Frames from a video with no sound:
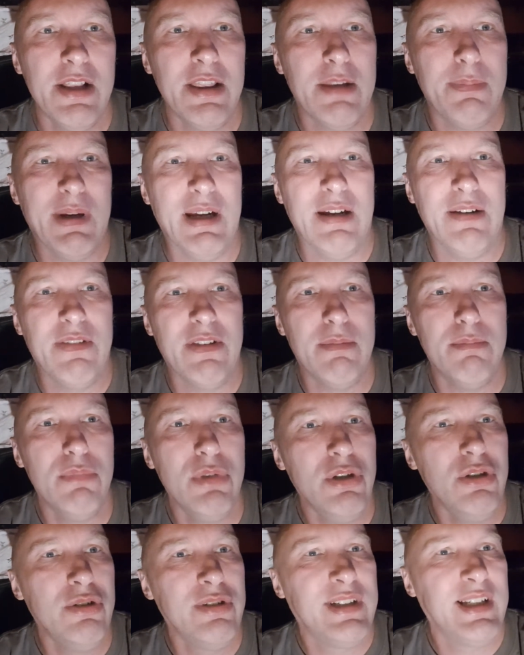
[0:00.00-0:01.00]
The bit, the
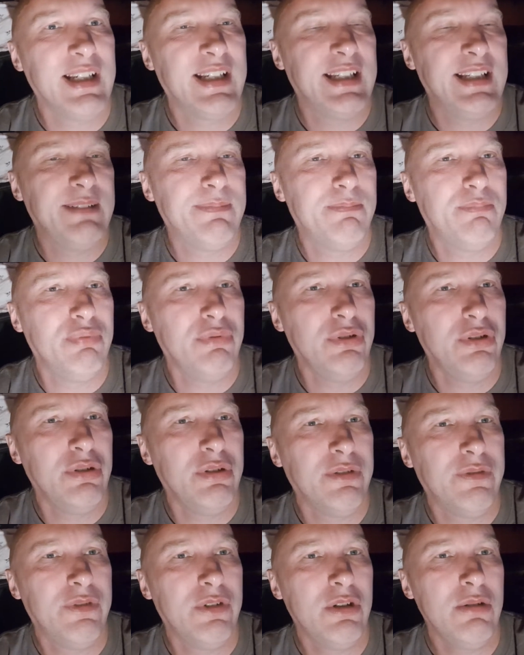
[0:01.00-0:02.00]
music is
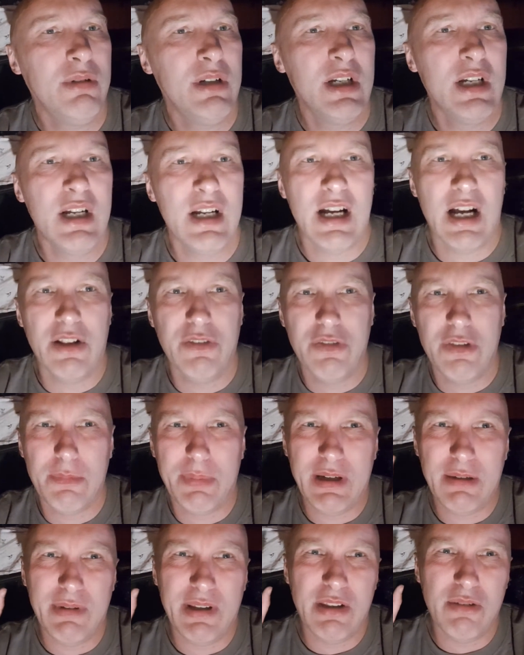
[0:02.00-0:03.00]
beautiful, and the
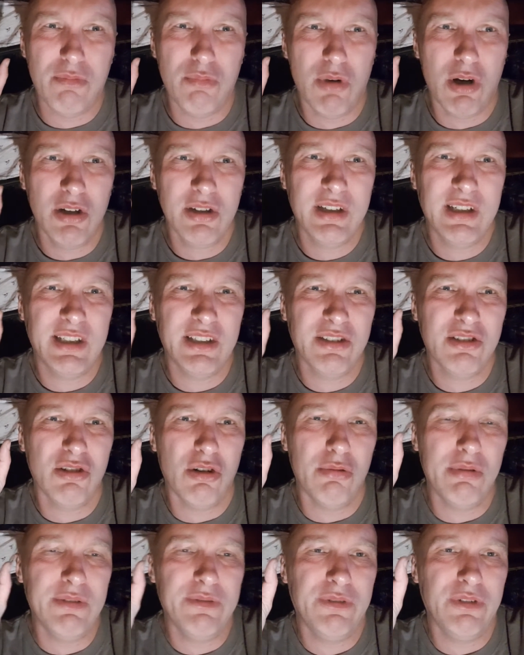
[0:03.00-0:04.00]
bit with the rockets
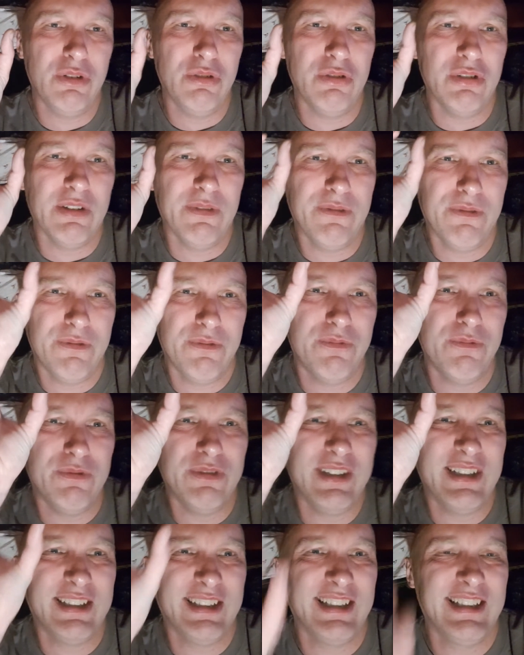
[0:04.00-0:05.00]
going through the
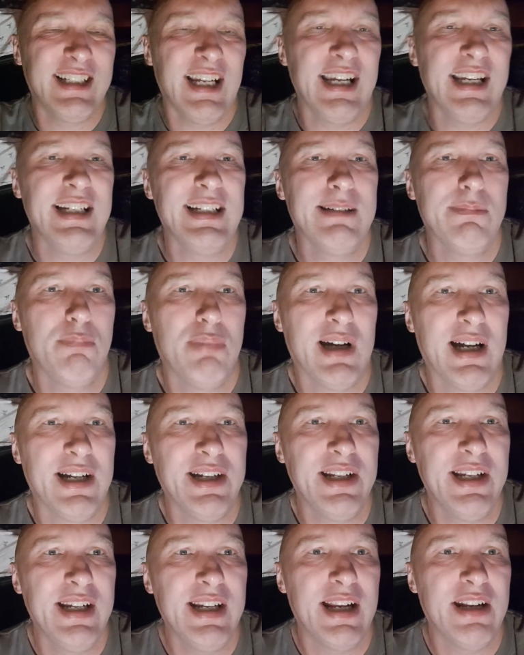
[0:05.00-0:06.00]
stains
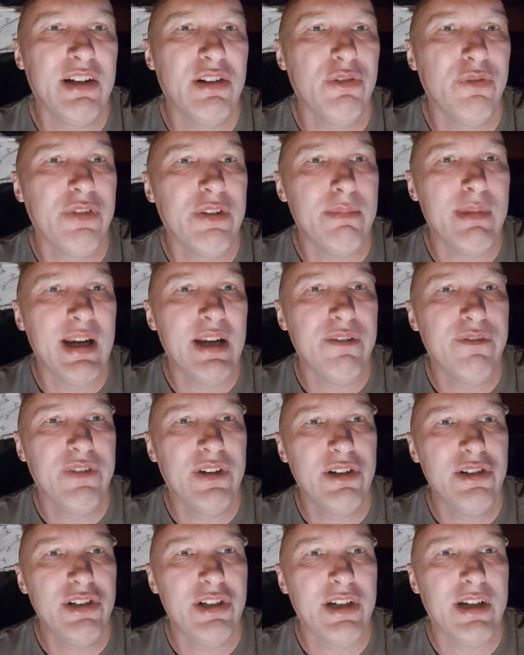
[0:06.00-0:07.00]
planet and of the main
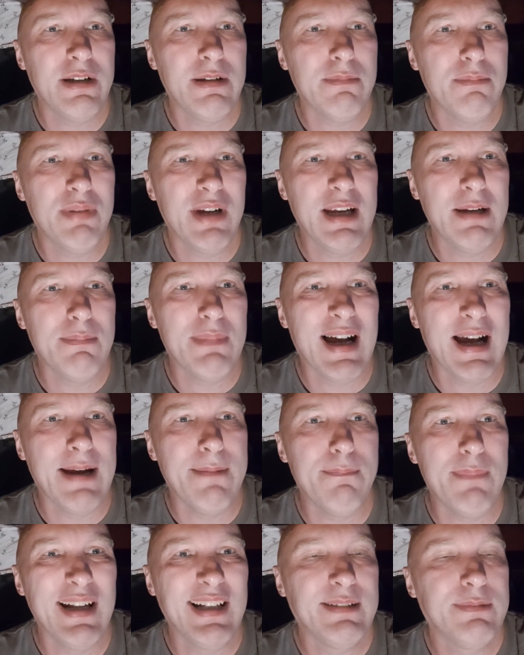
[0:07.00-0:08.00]
fun in it, bade my
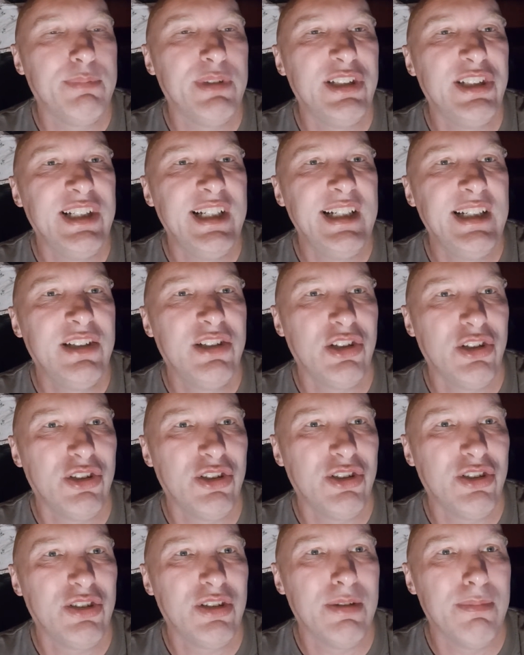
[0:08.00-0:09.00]
of
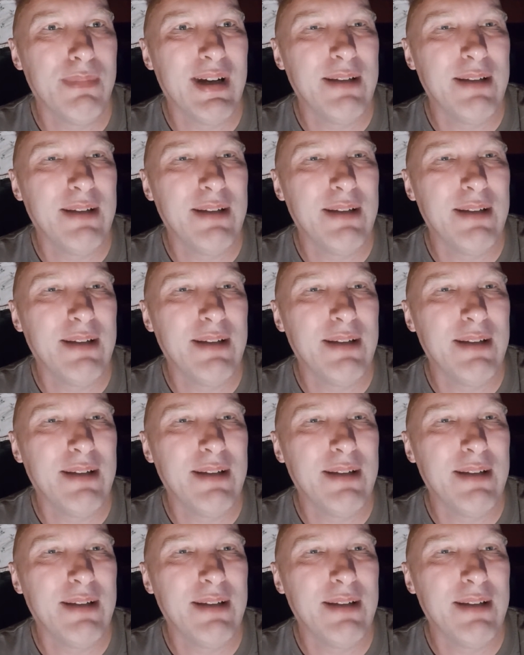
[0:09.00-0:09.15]
Metaphysitus